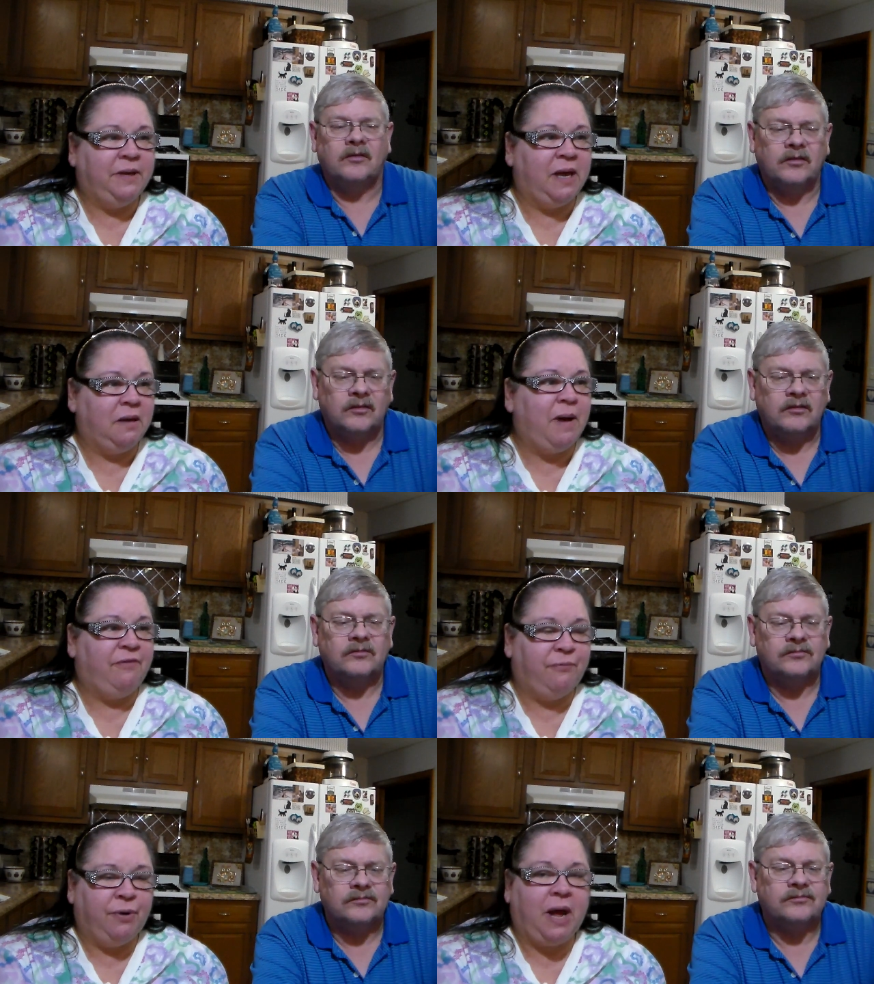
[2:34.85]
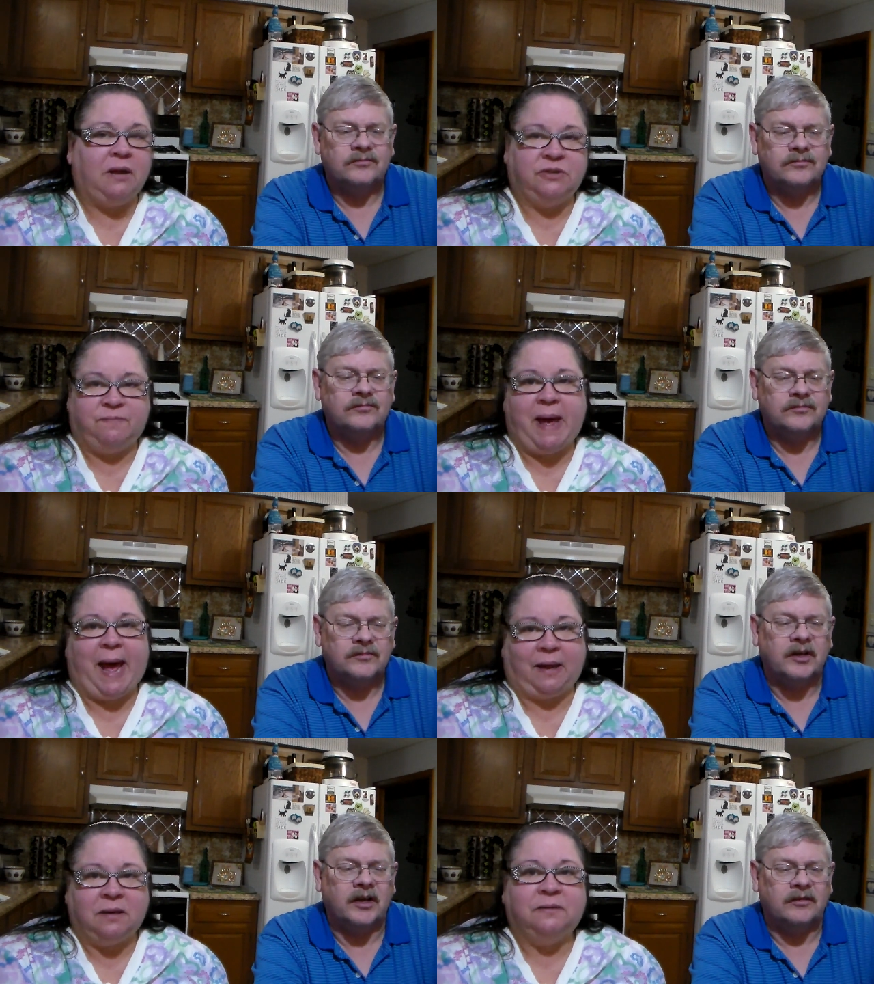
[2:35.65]
Speaker 1: up getting about four dollars
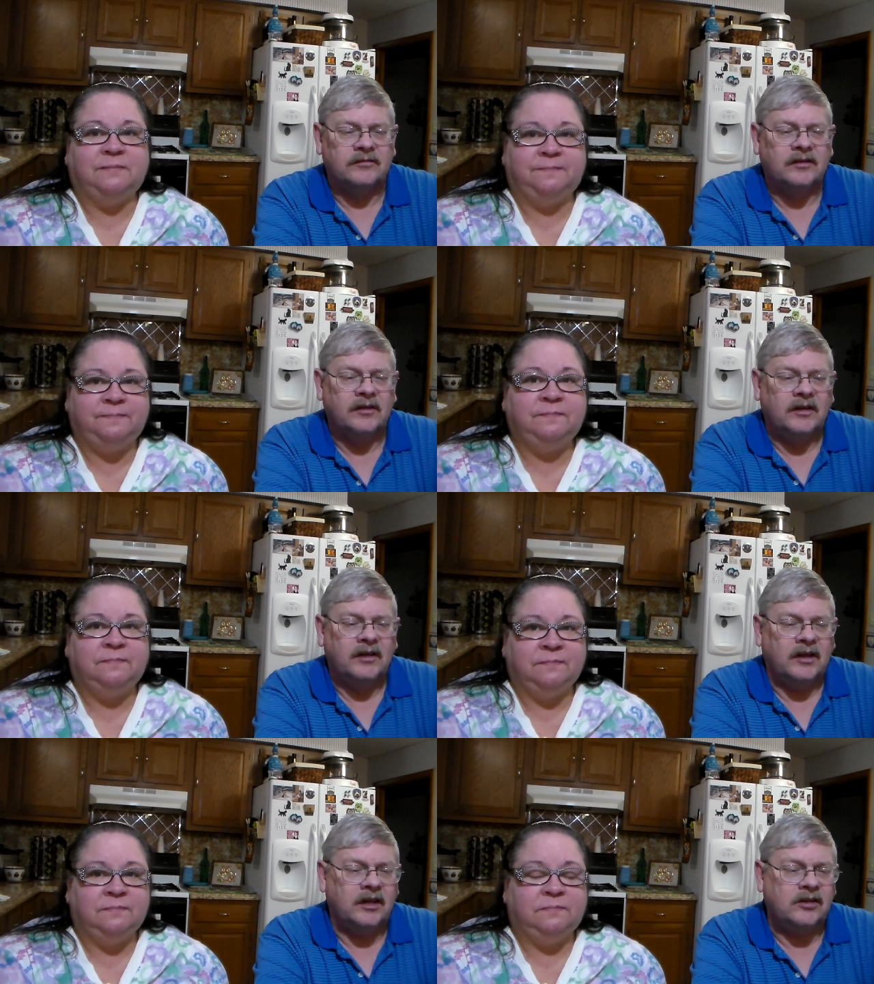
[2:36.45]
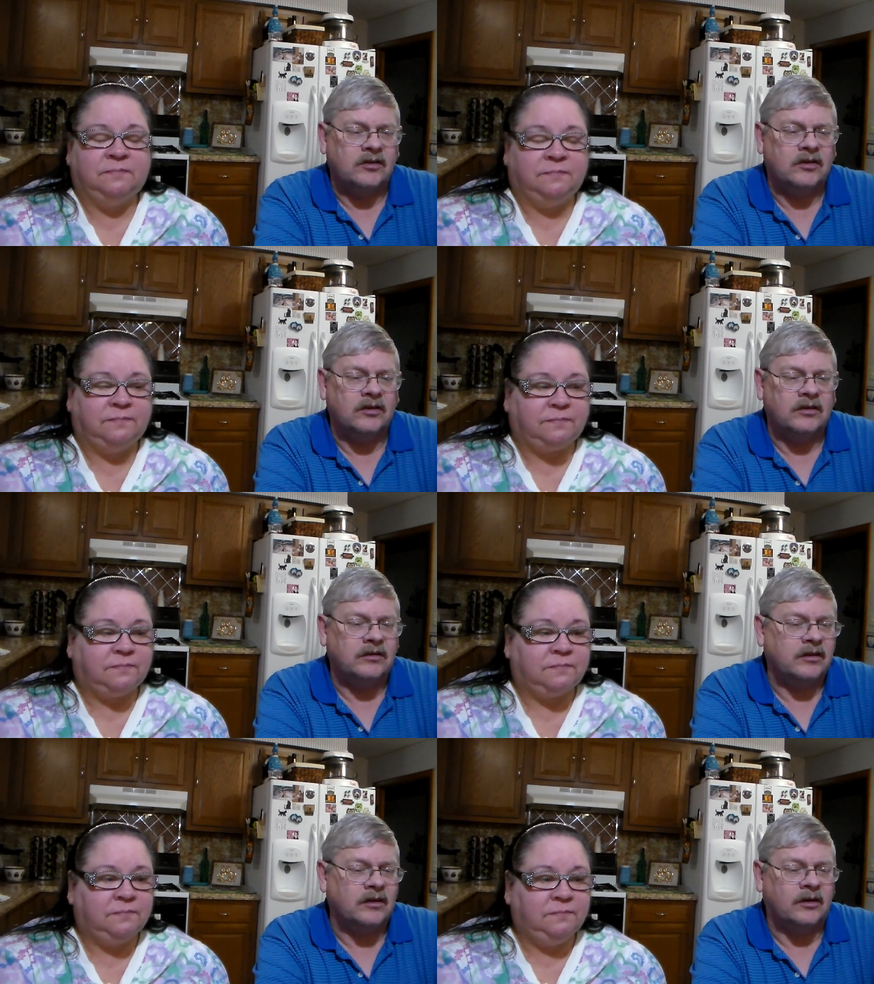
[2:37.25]
back.
Speaker 2: Yeah, and you
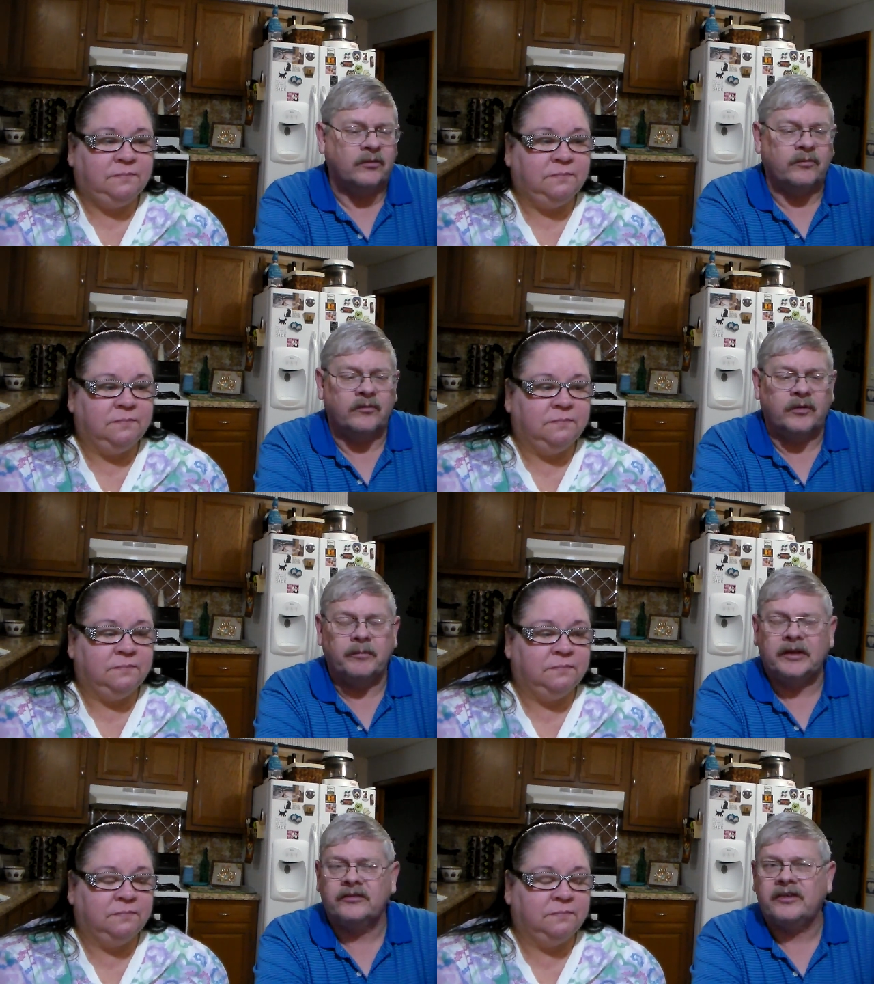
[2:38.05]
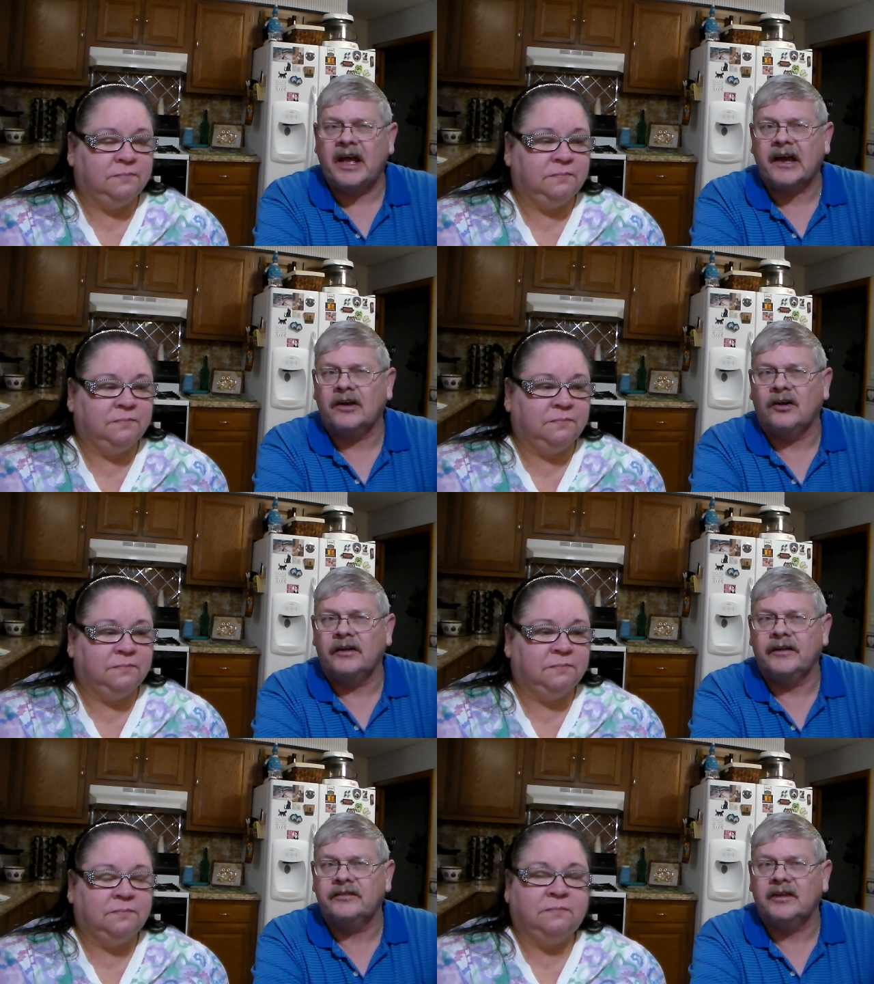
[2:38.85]
could, you know, we've been stacking
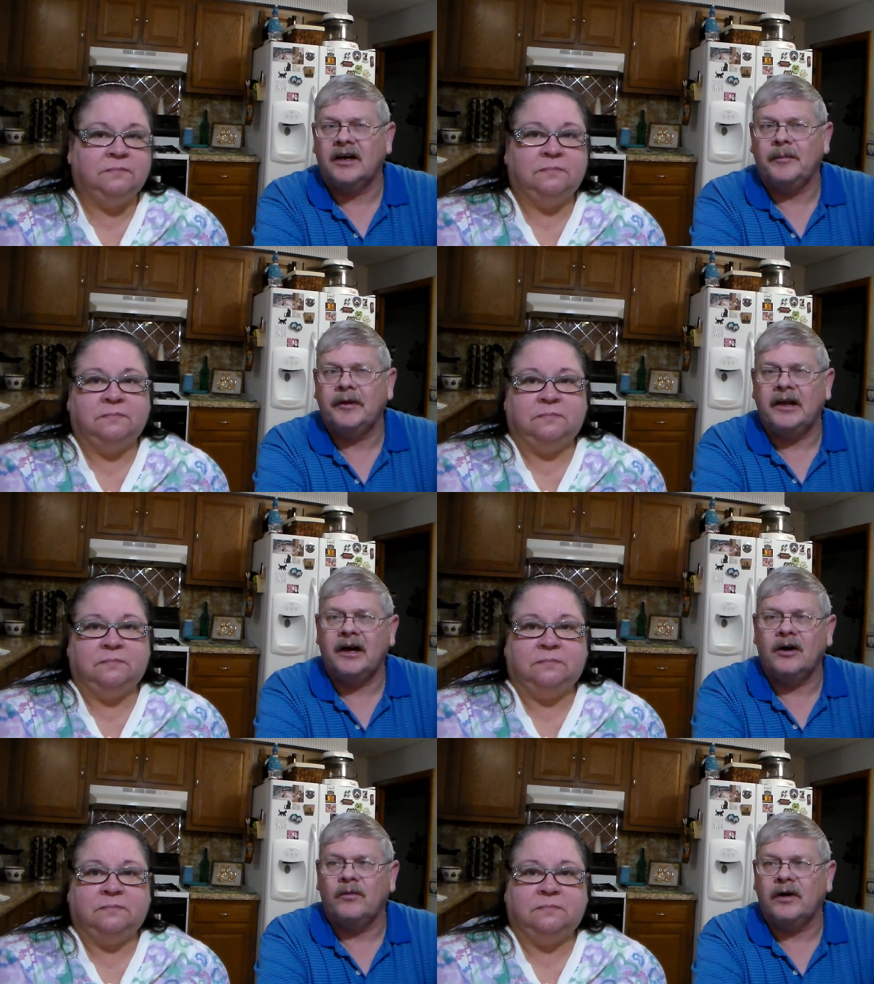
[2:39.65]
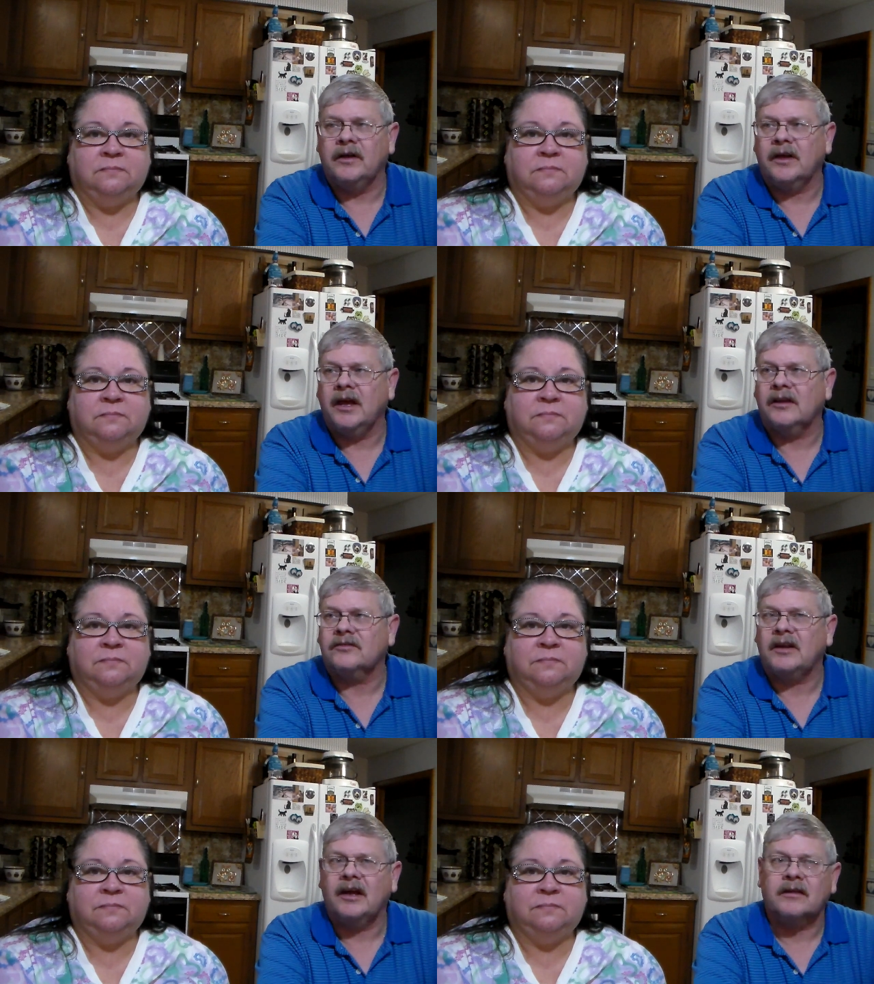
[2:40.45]
all this time, and now, well, you can't
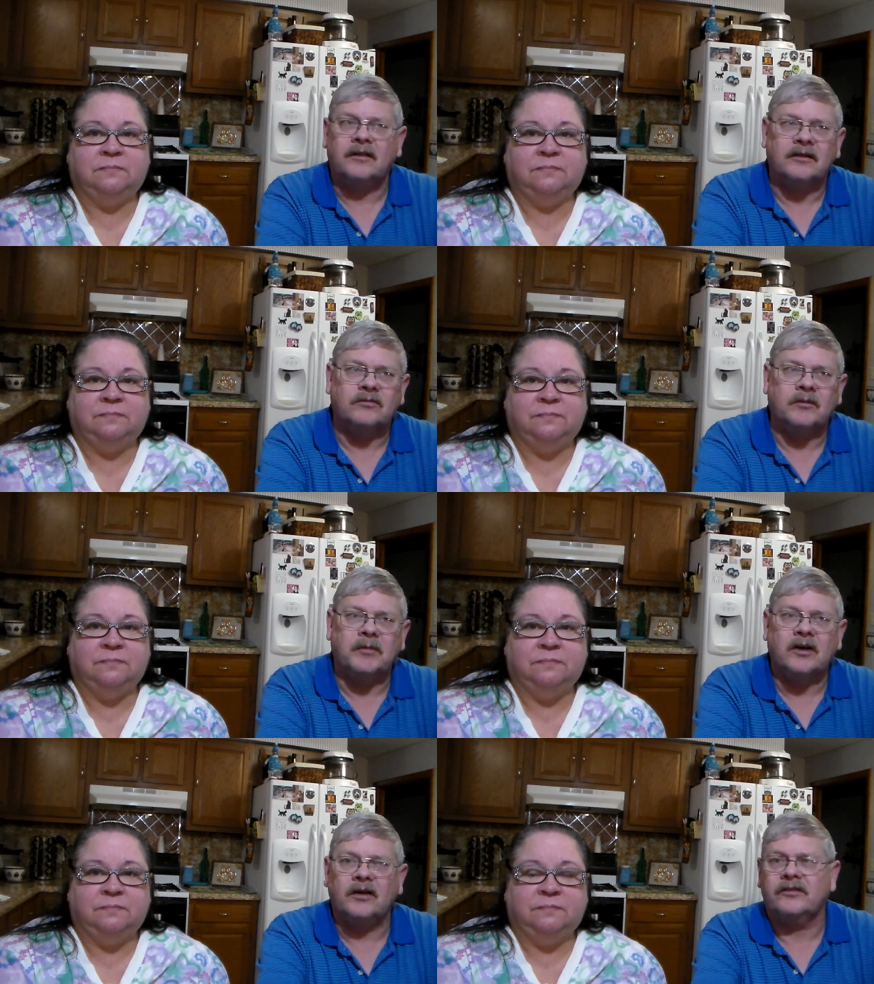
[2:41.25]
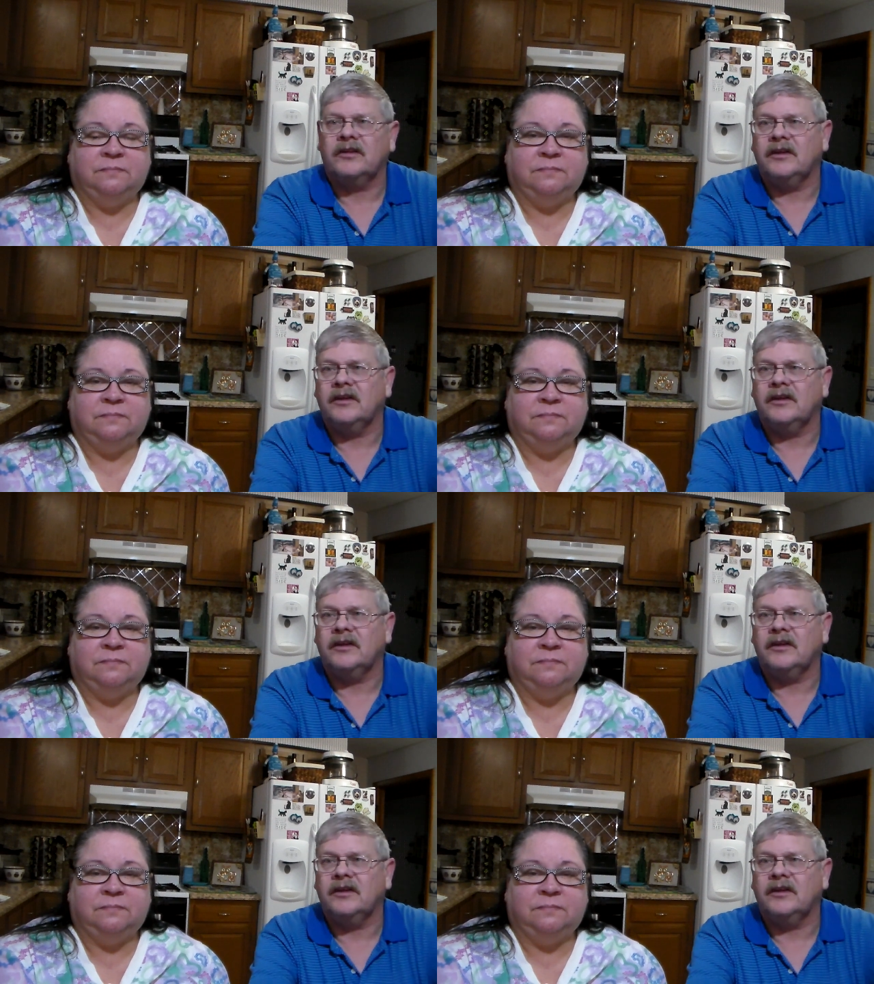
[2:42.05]
stack this one because